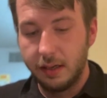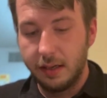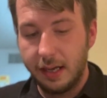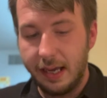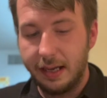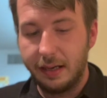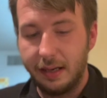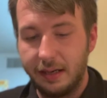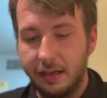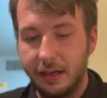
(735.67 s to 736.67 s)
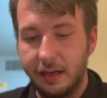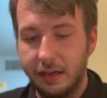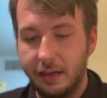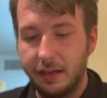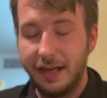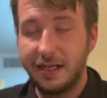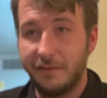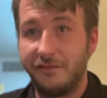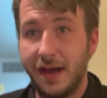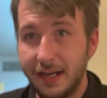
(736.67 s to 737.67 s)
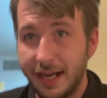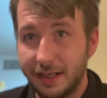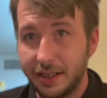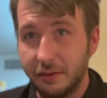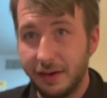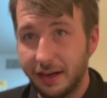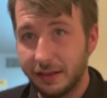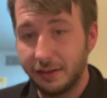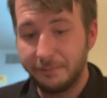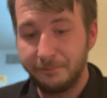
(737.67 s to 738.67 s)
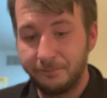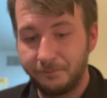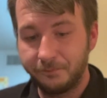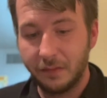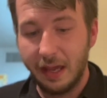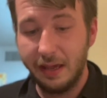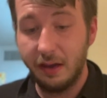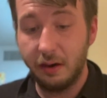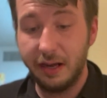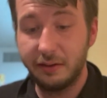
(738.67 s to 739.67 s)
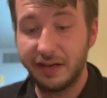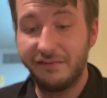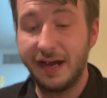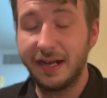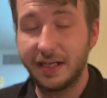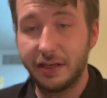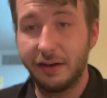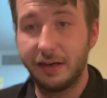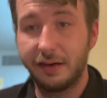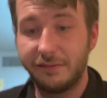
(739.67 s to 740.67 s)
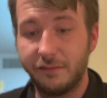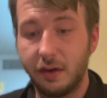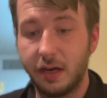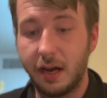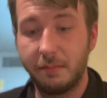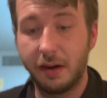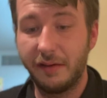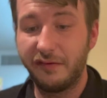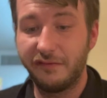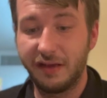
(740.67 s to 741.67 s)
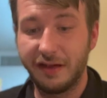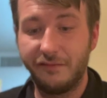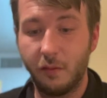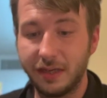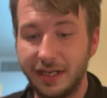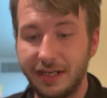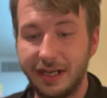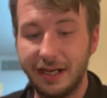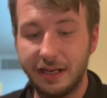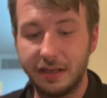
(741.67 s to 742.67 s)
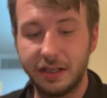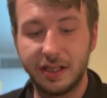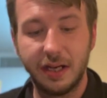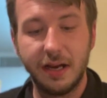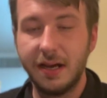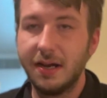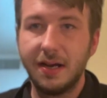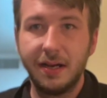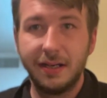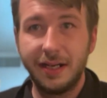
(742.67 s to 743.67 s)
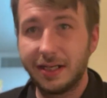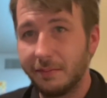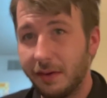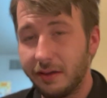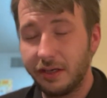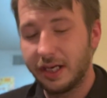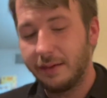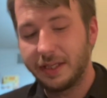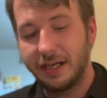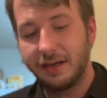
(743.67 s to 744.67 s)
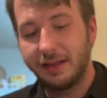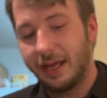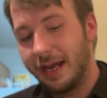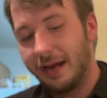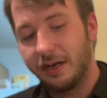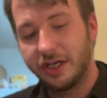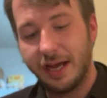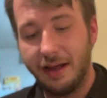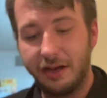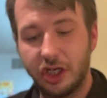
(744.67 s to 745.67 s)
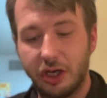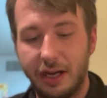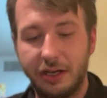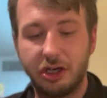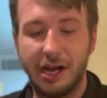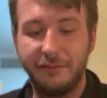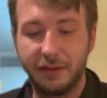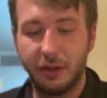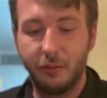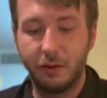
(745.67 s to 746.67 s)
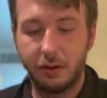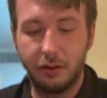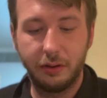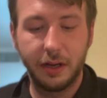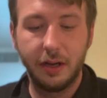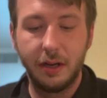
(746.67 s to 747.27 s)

and he's a finance director. He was a finance director for a nonprofit for like 14 years. Did some other jobs here and there. Traveled the world,